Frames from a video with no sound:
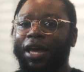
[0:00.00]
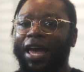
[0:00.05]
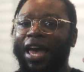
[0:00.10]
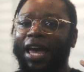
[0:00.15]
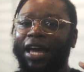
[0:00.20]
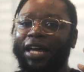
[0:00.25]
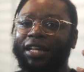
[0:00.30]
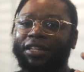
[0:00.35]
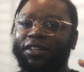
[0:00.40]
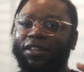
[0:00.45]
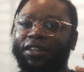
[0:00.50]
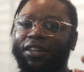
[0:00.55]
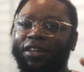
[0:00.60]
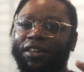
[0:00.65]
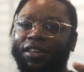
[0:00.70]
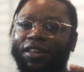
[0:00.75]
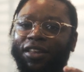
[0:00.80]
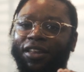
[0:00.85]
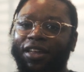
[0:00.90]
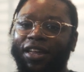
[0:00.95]
and
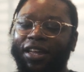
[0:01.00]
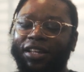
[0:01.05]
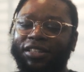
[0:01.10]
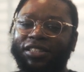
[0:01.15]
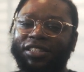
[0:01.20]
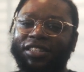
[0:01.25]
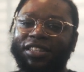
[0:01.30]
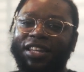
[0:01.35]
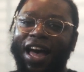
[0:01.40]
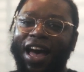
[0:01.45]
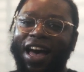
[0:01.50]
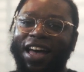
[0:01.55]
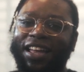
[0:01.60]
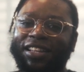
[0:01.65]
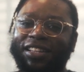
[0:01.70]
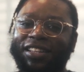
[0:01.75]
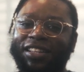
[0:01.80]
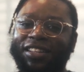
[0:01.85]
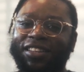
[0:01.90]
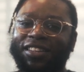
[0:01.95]
it's
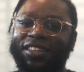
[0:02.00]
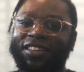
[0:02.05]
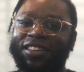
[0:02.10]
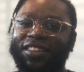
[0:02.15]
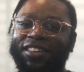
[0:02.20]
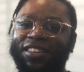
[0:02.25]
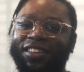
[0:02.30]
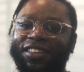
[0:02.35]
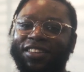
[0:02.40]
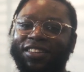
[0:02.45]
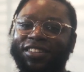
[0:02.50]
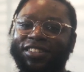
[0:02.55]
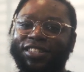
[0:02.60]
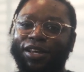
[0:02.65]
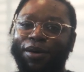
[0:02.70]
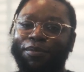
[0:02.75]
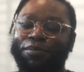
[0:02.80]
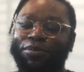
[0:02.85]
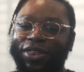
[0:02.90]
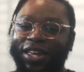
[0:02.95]
not
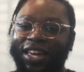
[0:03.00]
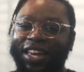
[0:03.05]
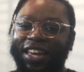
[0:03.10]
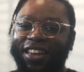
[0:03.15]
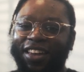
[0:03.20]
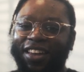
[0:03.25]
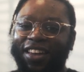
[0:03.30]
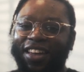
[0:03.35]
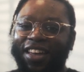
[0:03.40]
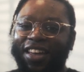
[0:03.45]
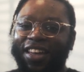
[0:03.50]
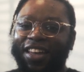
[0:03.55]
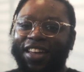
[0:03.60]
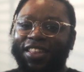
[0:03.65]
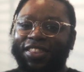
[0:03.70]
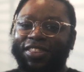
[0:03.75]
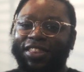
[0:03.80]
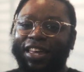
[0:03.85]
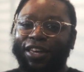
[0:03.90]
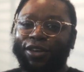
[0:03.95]
something
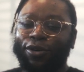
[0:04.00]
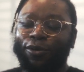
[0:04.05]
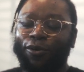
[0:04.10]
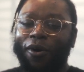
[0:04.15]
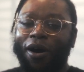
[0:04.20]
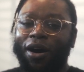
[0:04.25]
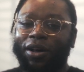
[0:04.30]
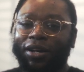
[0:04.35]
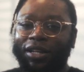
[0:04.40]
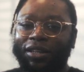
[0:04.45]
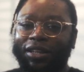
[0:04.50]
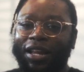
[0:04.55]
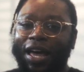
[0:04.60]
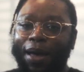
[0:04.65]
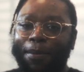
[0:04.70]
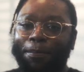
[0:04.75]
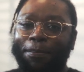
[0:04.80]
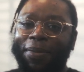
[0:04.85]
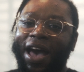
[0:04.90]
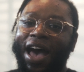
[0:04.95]
that you want to
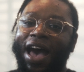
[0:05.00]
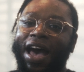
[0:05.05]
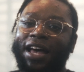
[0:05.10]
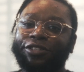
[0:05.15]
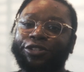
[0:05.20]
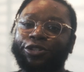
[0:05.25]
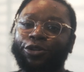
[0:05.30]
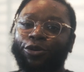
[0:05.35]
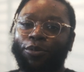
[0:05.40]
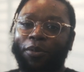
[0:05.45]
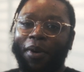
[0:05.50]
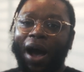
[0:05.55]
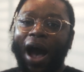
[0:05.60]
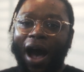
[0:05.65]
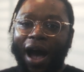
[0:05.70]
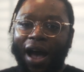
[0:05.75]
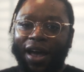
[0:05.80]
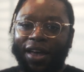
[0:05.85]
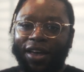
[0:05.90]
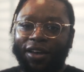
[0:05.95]
let pass you
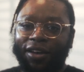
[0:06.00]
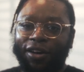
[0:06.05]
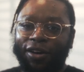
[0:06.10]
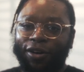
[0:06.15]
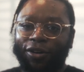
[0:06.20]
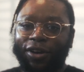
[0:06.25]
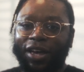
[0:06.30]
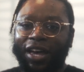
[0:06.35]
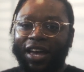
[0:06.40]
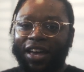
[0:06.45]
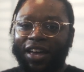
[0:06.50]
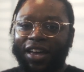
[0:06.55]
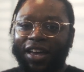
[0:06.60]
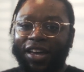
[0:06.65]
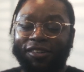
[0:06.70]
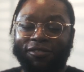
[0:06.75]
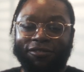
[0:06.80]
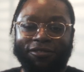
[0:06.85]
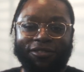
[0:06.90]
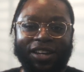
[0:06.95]
by okay
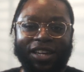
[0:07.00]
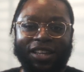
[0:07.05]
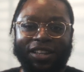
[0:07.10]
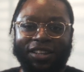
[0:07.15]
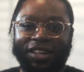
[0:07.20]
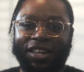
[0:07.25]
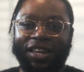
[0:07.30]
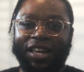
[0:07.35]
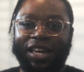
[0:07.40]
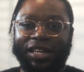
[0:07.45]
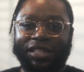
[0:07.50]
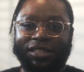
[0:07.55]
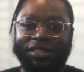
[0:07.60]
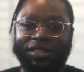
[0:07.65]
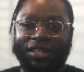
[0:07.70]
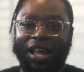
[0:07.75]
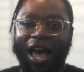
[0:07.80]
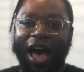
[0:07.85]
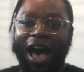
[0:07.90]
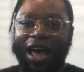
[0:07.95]
it really
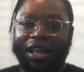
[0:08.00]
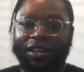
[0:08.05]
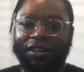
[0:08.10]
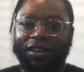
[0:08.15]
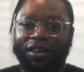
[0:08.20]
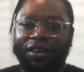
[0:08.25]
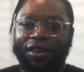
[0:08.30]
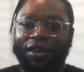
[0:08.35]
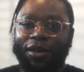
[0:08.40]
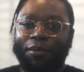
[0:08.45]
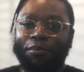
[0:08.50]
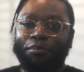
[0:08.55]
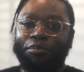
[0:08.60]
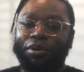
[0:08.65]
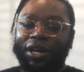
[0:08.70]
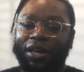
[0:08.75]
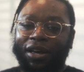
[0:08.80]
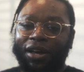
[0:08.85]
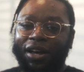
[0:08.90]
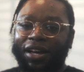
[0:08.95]
is not
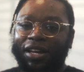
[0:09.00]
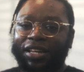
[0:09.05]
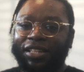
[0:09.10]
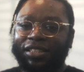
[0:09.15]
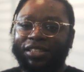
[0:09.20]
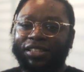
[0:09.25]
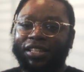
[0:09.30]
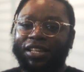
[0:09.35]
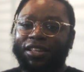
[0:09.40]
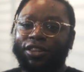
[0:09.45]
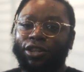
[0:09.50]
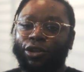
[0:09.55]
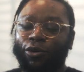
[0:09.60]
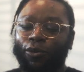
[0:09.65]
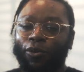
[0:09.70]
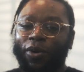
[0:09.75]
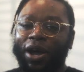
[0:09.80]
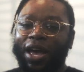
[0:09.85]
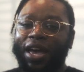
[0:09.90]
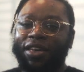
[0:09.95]
because
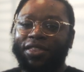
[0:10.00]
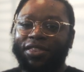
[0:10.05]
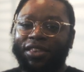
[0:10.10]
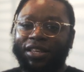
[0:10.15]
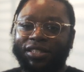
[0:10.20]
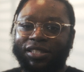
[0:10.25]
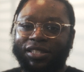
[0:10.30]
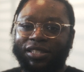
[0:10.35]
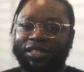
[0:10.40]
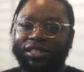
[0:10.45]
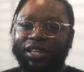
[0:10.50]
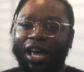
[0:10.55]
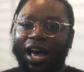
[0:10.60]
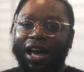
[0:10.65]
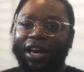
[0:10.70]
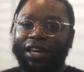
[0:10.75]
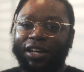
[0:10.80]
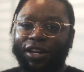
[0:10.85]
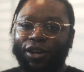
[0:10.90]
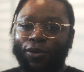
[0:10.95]
the way this
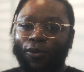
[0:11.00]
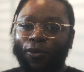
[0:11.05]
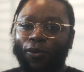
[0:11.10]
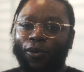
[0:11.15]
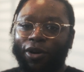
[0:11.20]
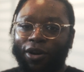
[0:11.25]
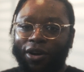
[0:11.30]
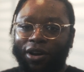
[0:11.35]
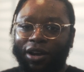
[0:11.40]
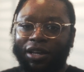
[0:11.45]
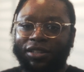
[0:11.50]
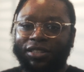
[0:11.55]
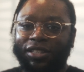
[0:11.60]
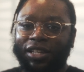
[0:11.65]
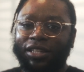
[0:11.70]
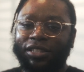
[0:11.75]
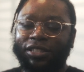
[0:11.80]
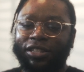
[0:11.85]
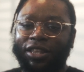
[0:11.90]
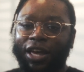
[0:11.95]
society
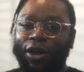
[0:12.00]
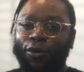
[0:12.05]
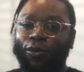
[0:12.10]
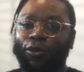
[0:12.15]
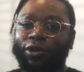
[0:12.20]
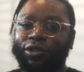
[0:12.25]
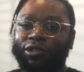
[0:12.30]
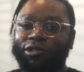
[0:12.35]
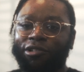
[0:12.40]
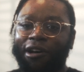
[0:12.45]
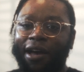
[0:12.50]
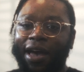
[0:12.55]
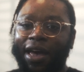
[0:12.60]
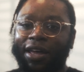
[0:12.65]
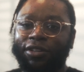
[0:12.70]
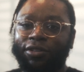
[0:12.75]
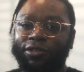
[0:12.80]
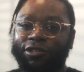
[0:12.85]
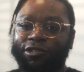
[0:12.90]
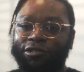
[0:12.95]
works is they will
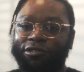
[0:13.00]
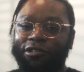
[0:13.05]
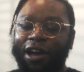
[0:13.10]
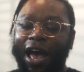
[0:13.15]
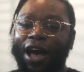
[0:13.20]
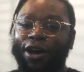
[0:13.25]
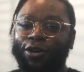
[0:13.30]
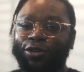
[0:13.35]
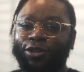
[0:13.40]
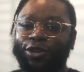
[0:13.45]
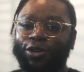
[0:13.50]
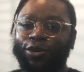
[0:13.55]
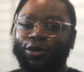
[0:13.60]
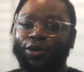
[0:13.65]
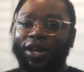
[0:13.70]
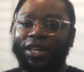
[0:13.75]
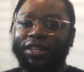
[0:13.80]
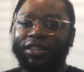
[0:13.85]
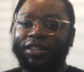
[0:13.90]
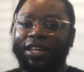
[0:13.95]
try and drown
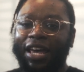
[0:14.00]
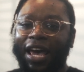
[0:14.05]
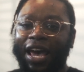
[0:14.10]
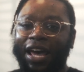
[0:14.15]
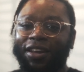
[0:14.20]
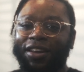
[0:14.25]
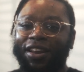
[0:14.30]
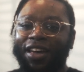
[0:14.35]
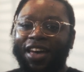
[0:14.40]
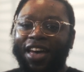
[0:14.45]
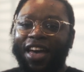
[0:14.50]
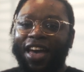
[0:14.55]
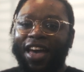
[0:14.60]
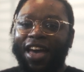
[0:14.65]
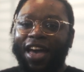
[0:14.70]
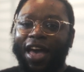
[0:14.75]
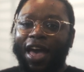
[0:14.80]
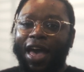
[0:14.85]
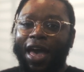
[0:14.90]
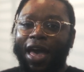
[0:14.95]
you in debt
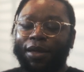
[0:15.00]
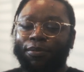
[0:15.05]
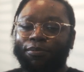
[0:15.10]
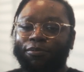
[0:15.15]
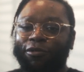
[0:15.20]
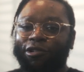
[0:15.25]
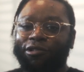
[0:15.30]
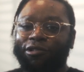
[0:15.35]
and